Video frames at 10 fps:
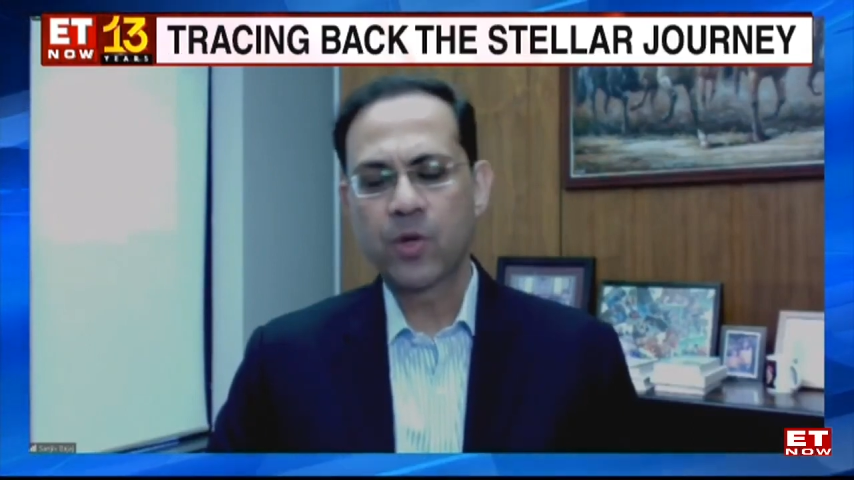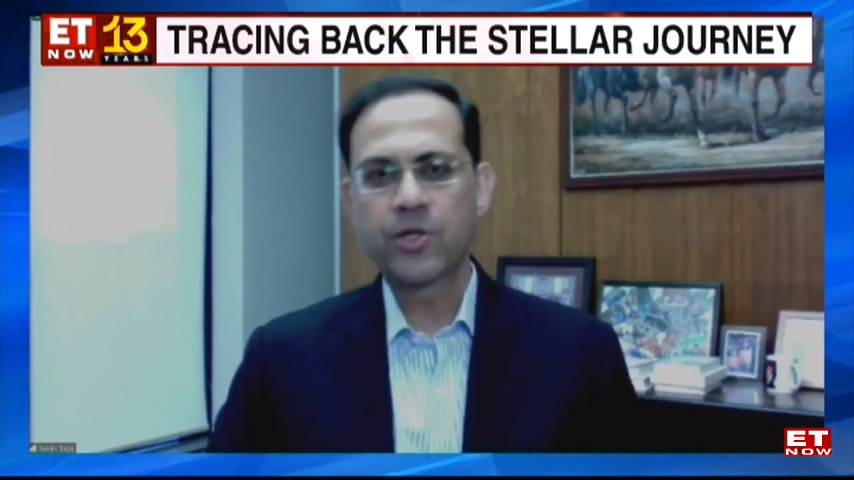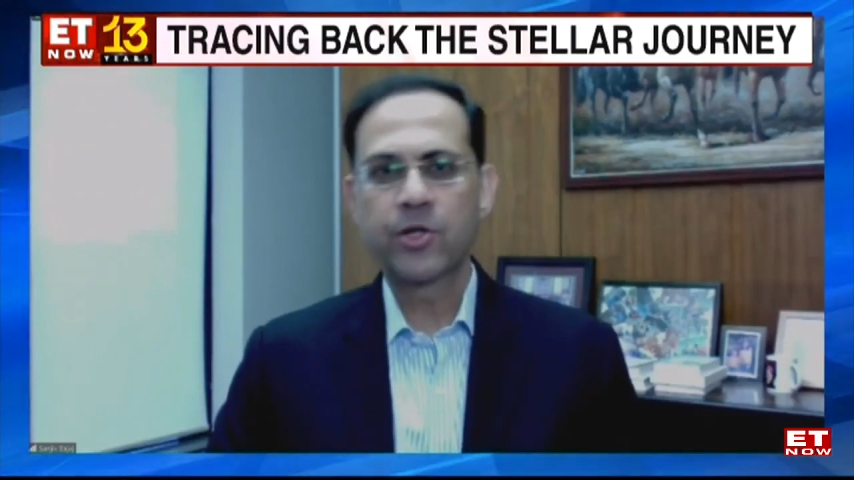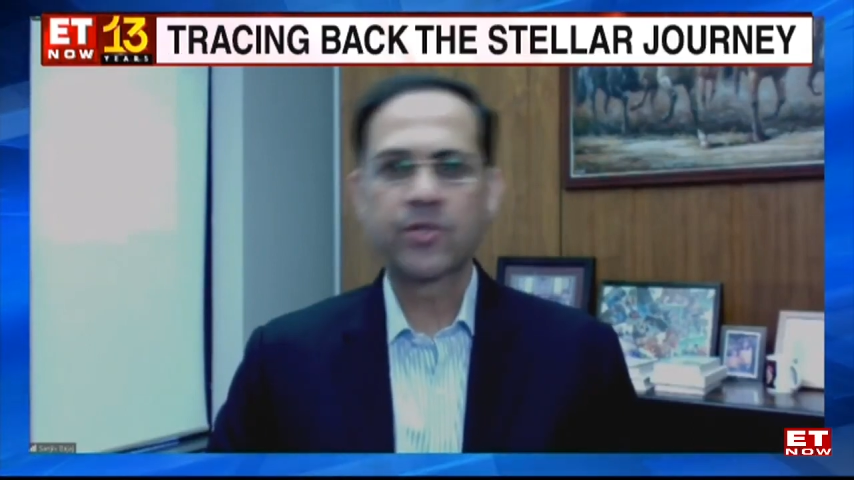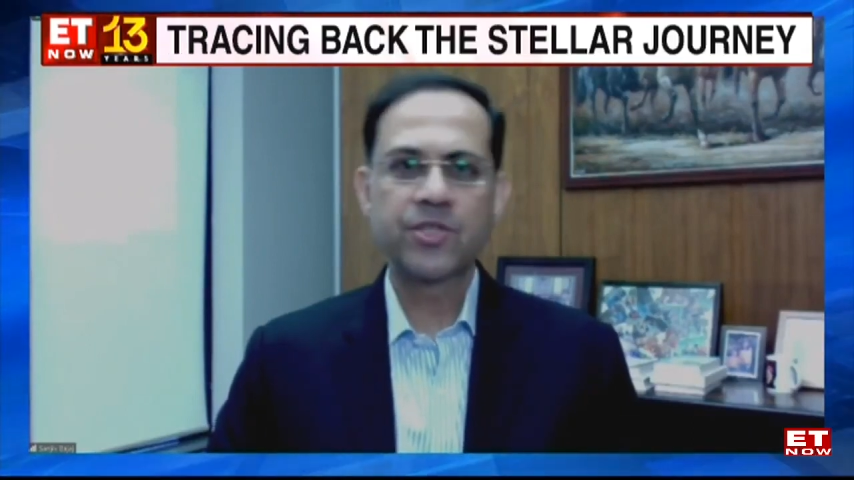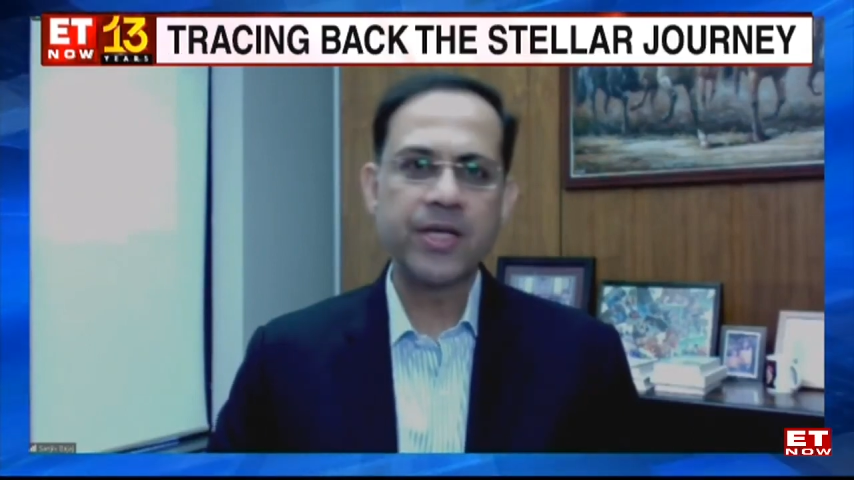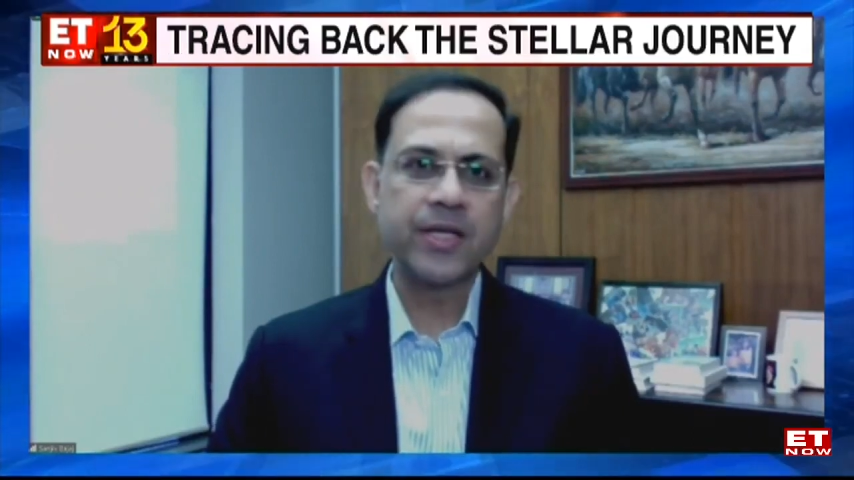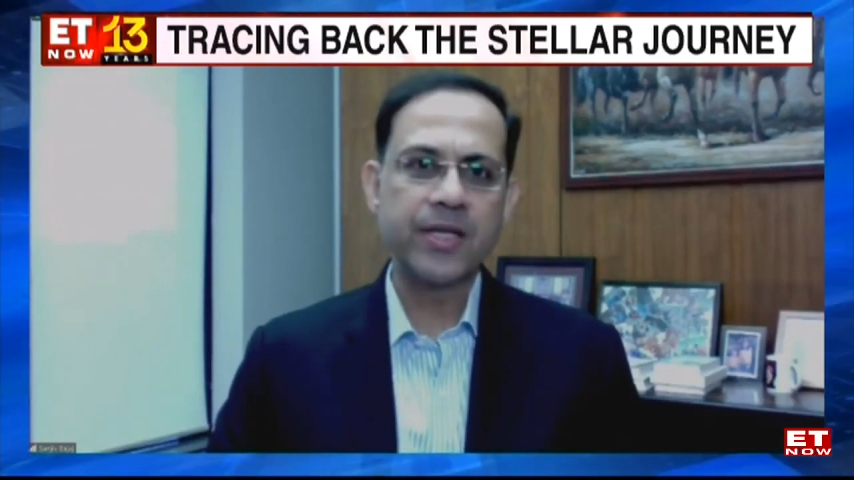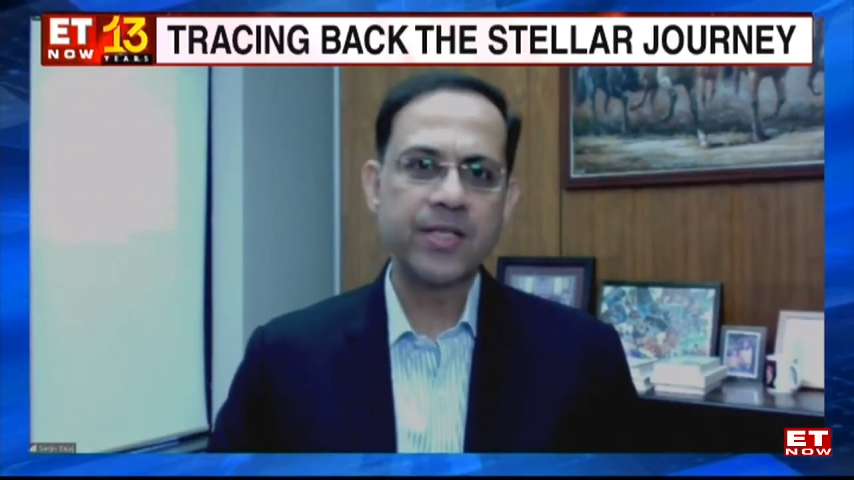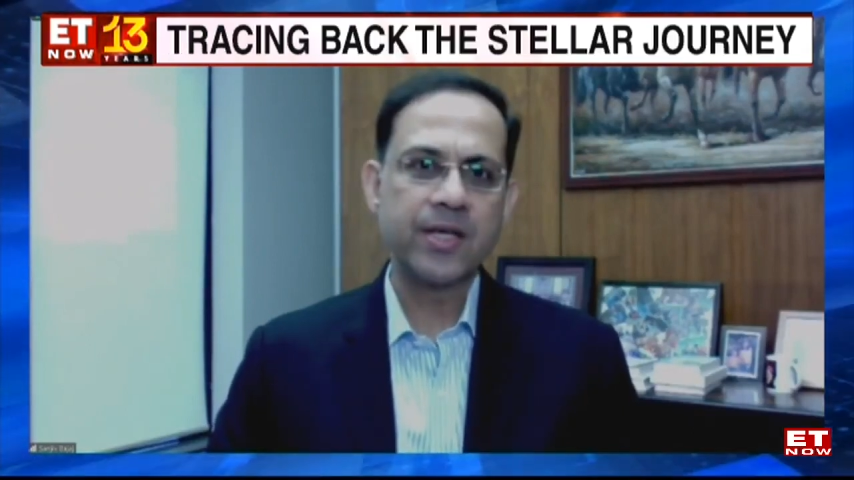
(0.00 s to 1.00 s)
what you're
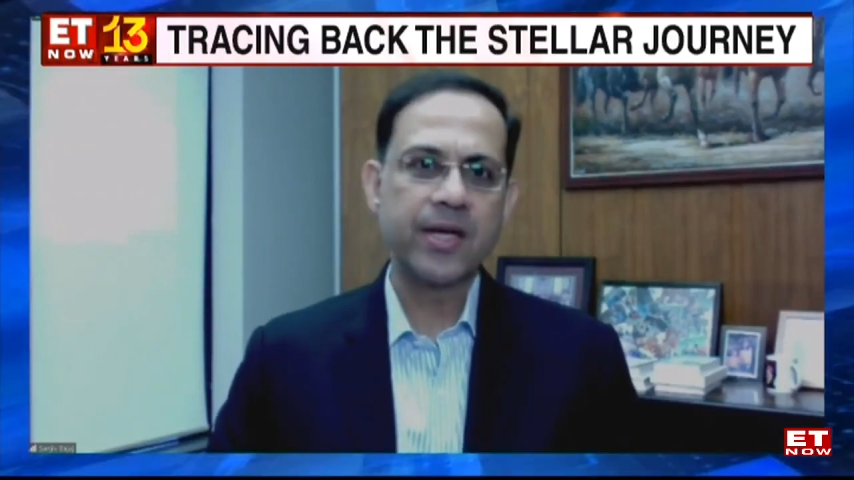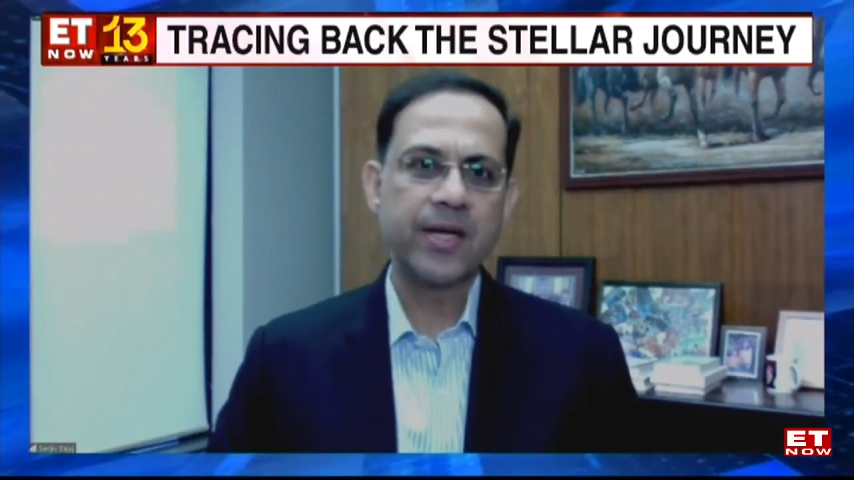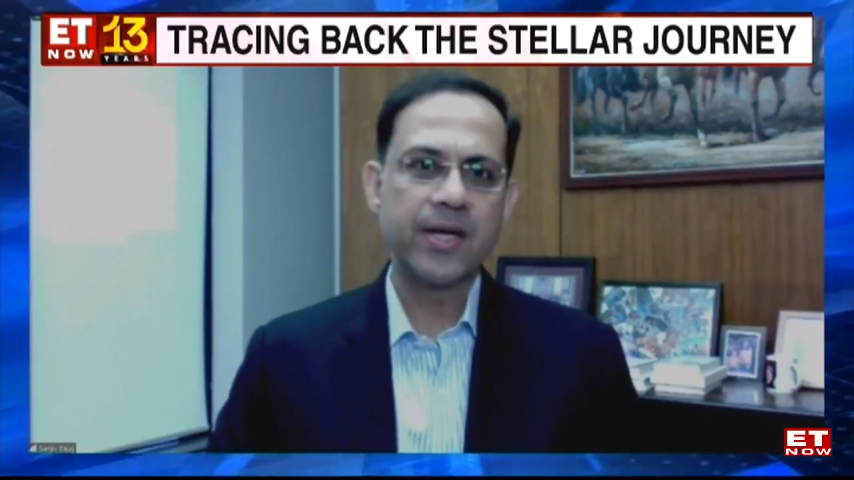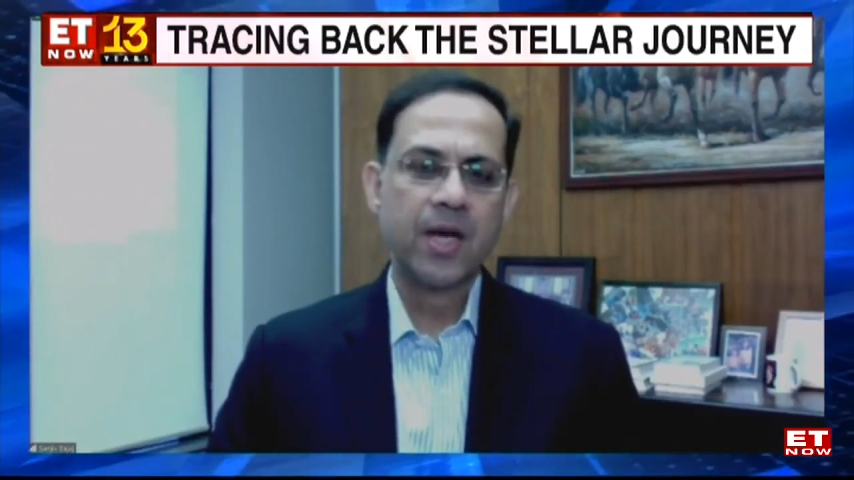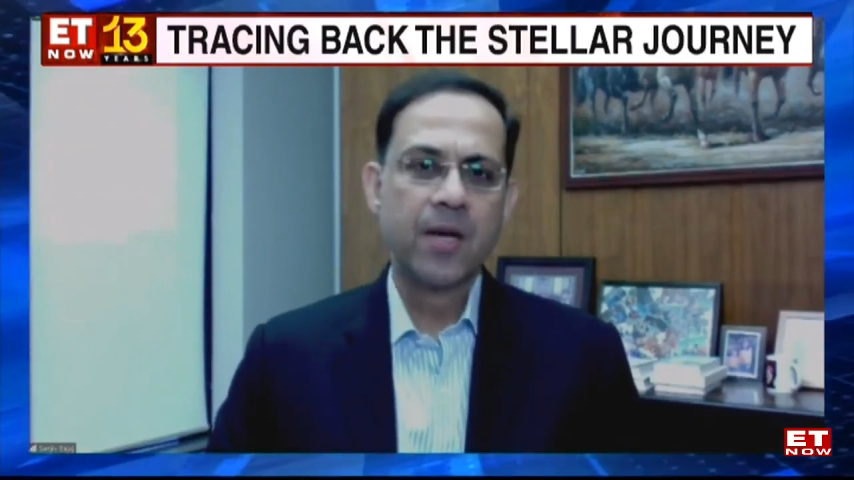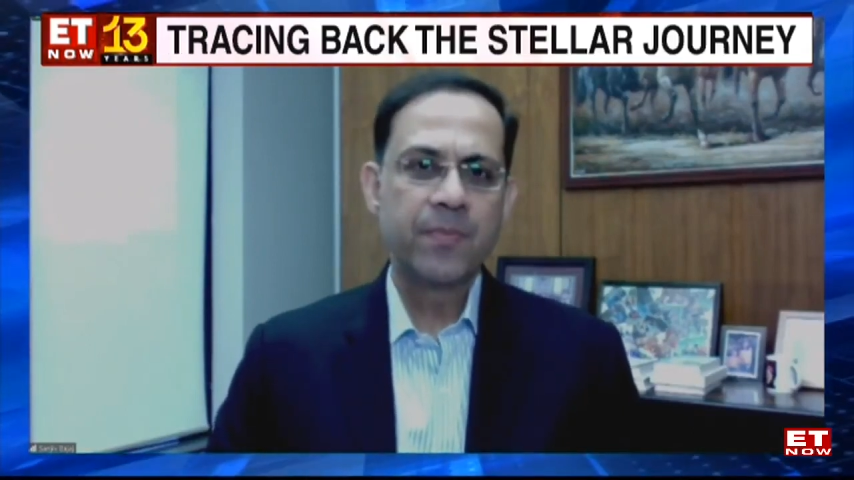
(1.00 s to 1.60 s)
seeing is a